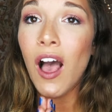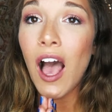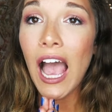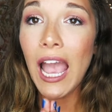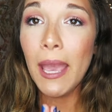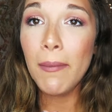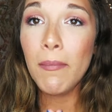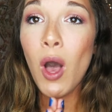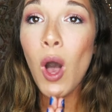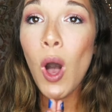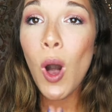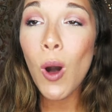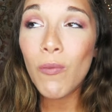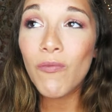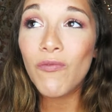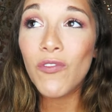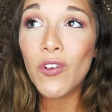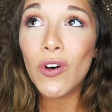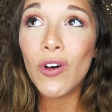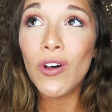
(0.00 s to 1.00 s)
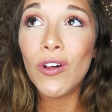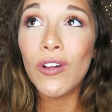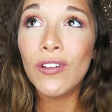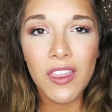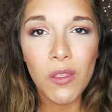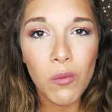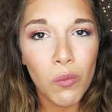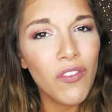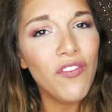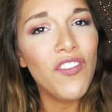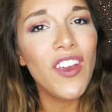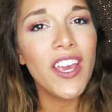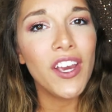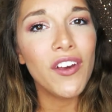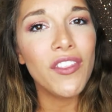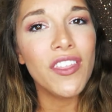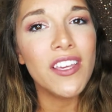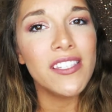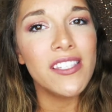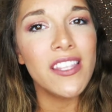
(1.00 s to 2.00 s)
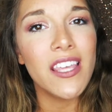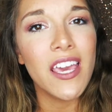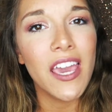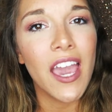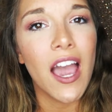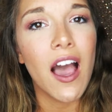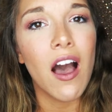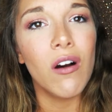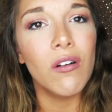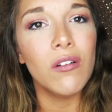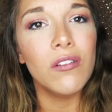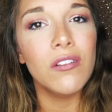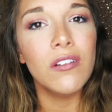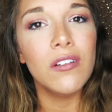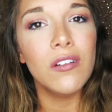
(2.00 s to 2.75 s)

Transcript: I'm hopeful we'll figure this thing out.